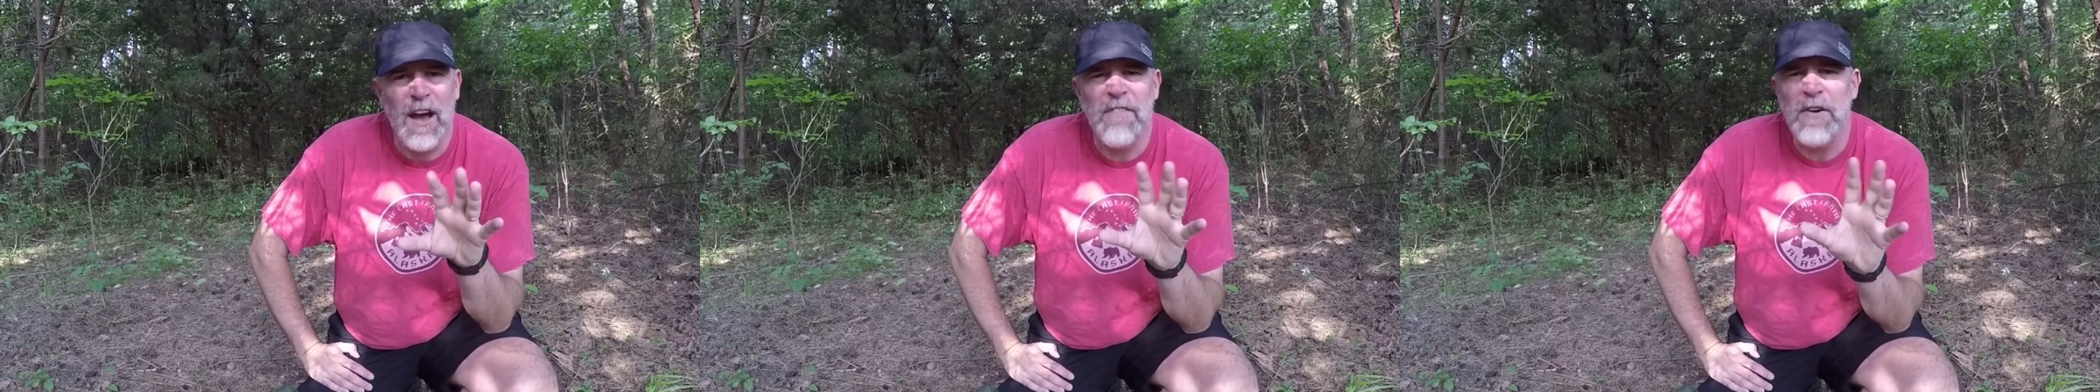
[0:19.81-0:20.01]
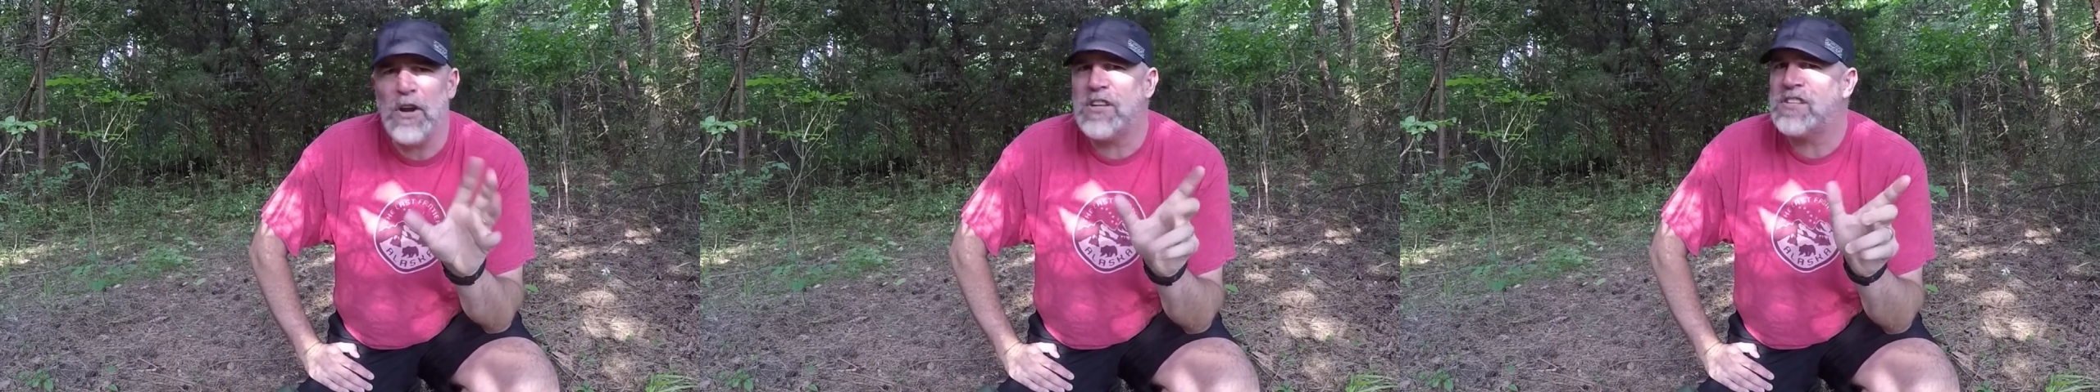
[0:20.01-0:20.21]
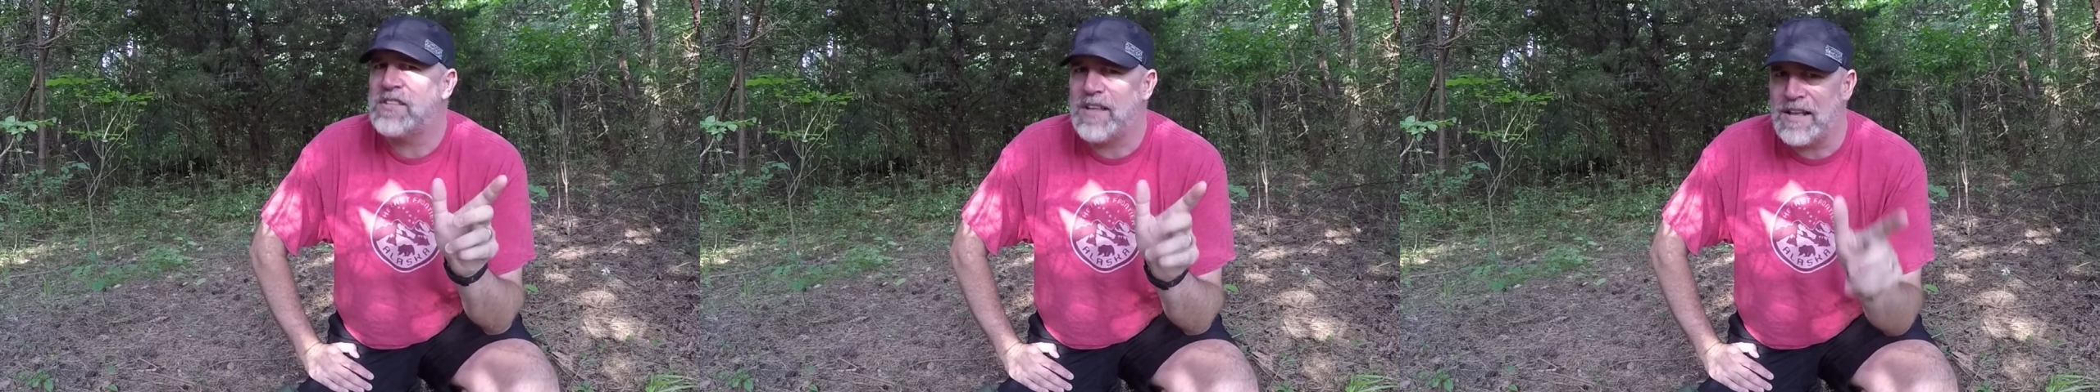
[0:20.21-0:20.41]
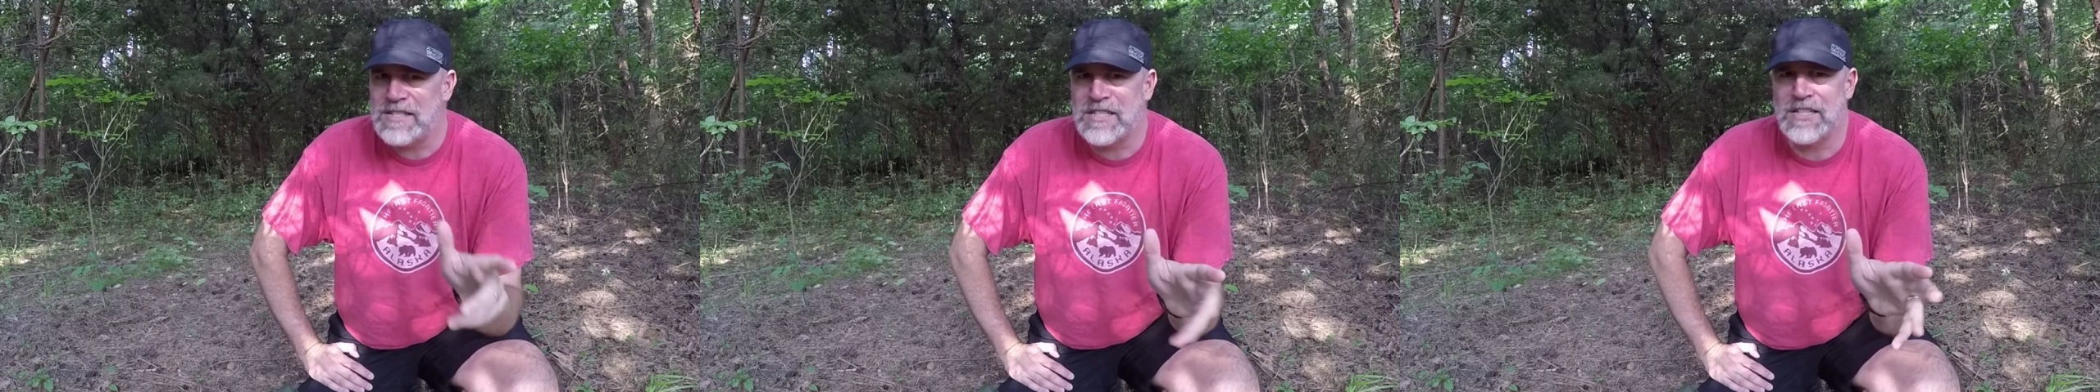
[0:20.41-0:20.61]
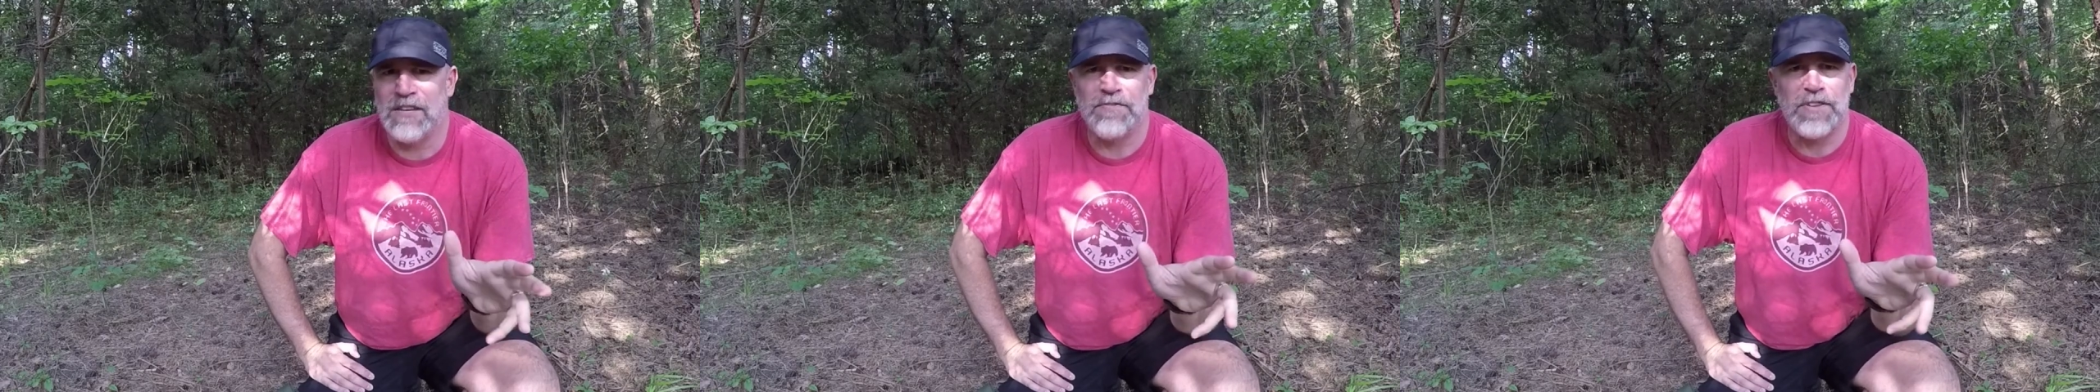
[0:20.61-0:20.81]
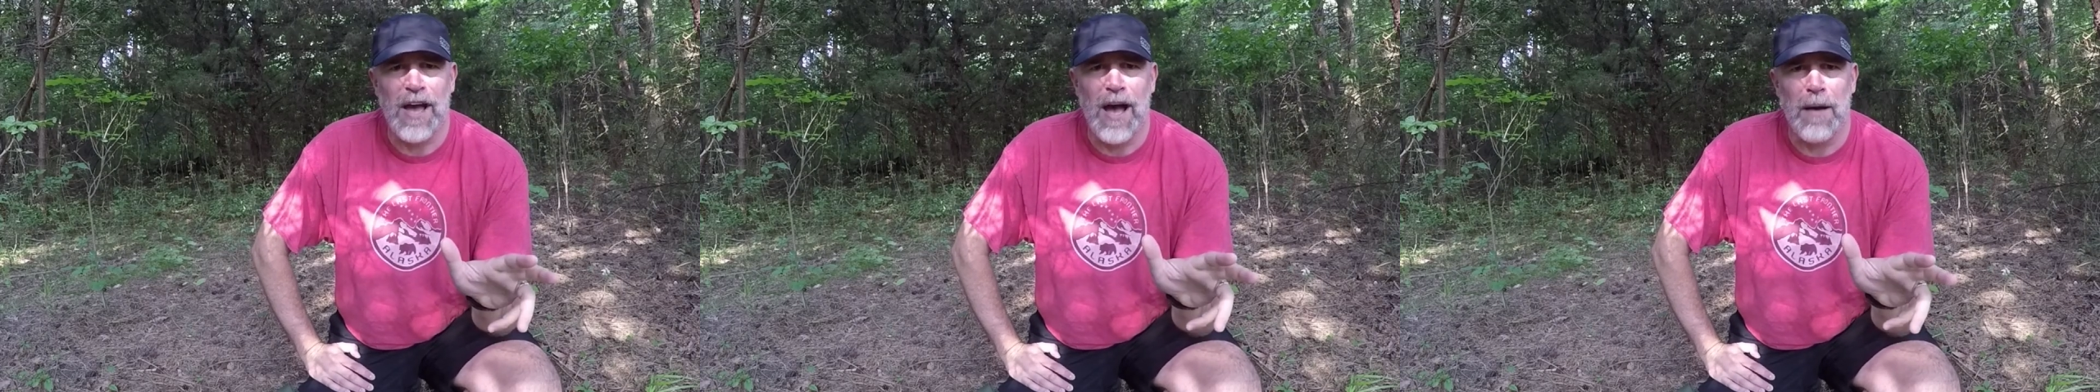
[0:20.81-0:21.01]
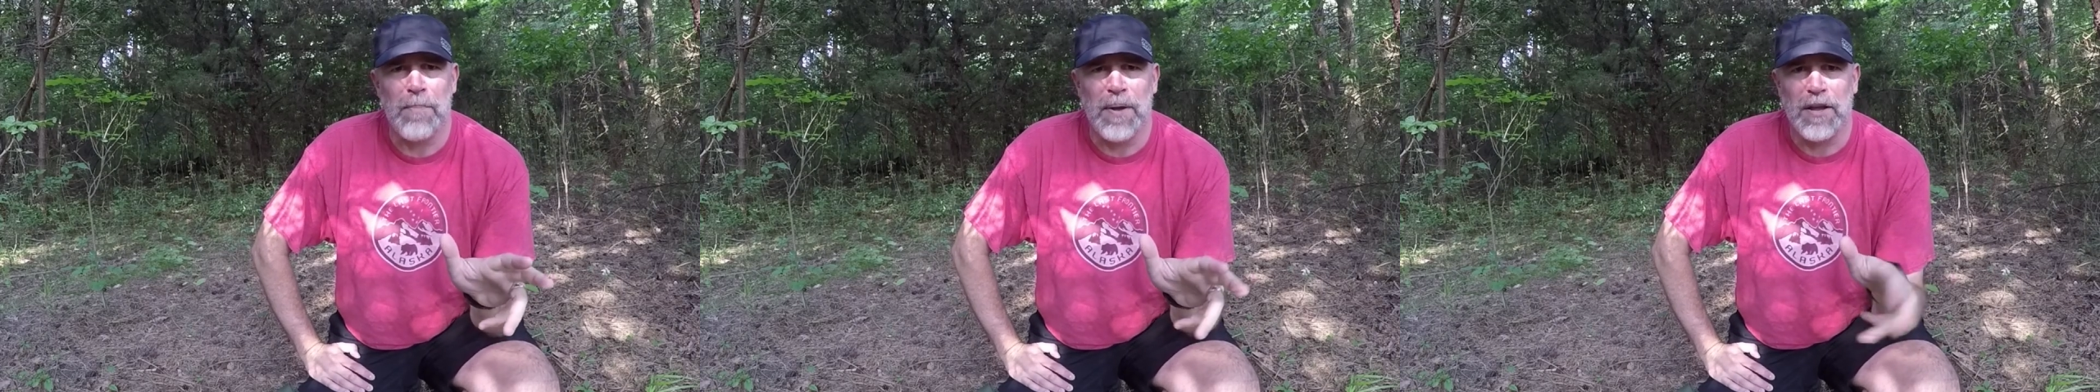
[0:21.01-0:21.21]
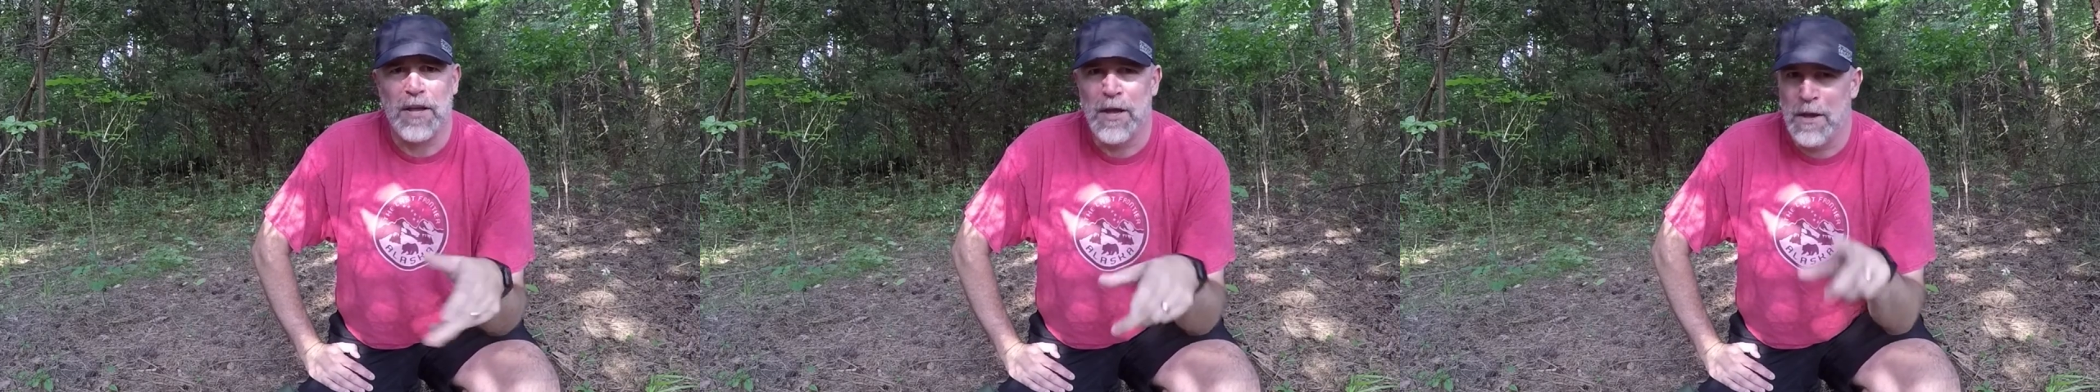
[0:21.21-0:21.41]
a very sensitive
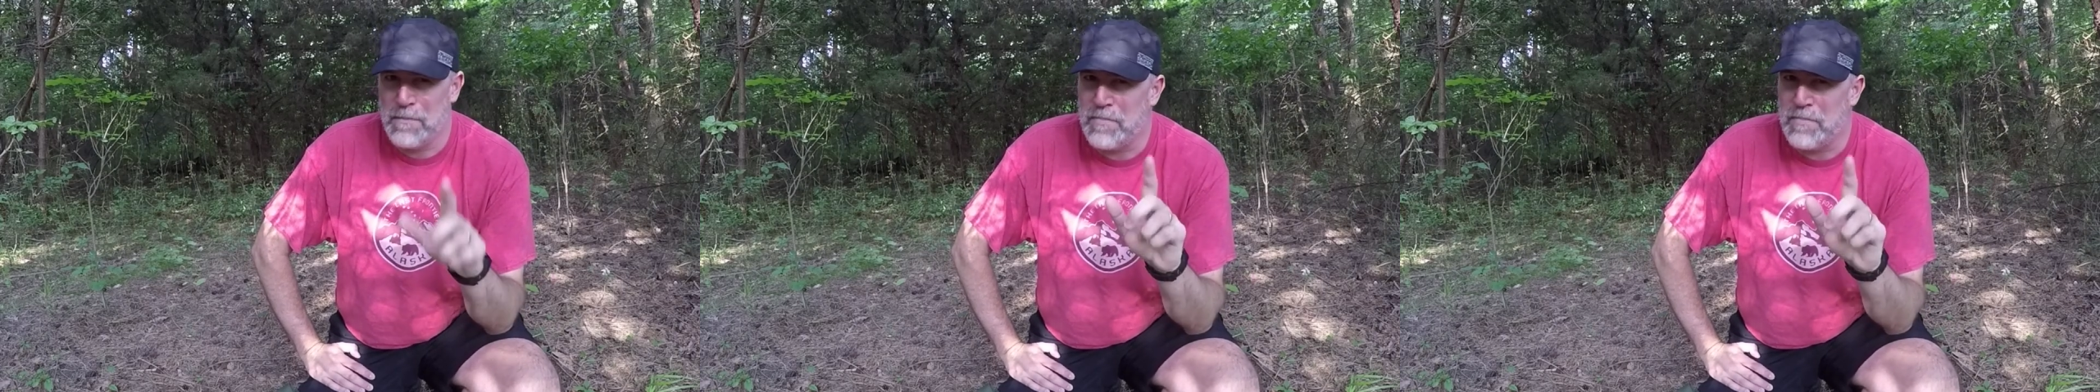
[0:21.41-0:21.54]
topic,